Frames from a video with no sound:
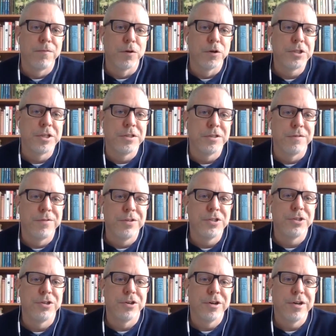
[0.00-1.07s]
first as a
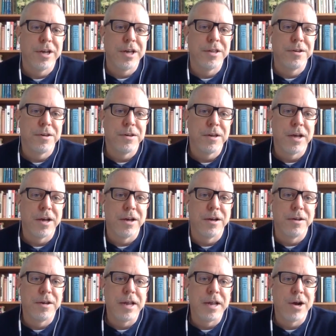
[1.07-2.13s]
visitor and
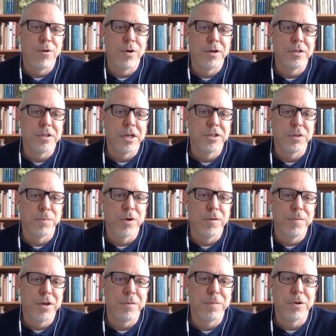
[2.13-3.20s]
now as a
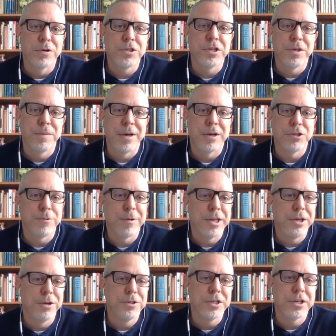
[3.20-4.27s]
permanent person about
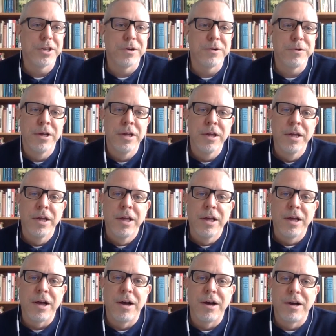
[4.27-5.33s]
20 years ago
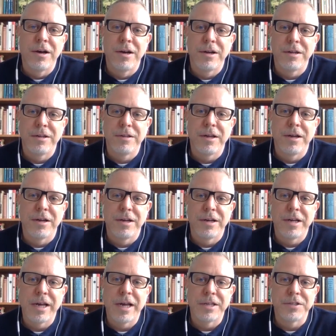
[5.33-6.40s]

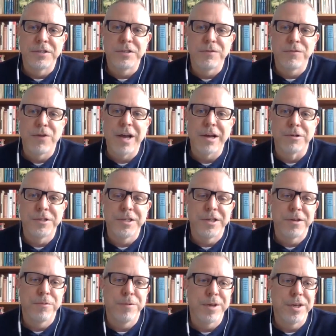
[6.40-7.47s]
as faculty
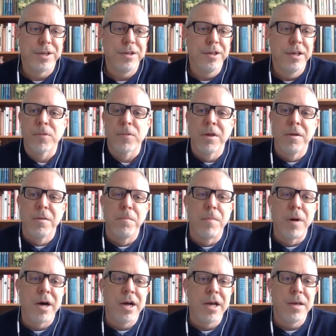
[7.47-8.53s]
at Reed.
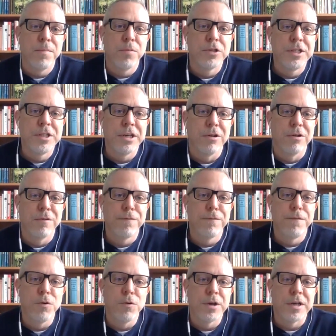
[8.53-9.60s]
My particular
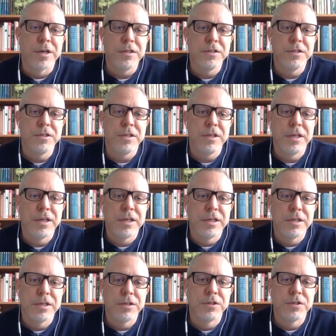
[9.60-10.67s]
focus
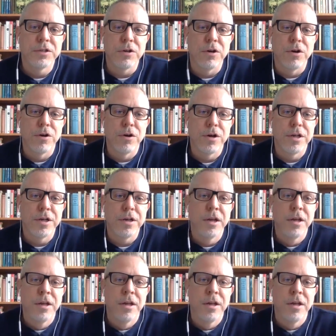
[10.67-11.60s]
is on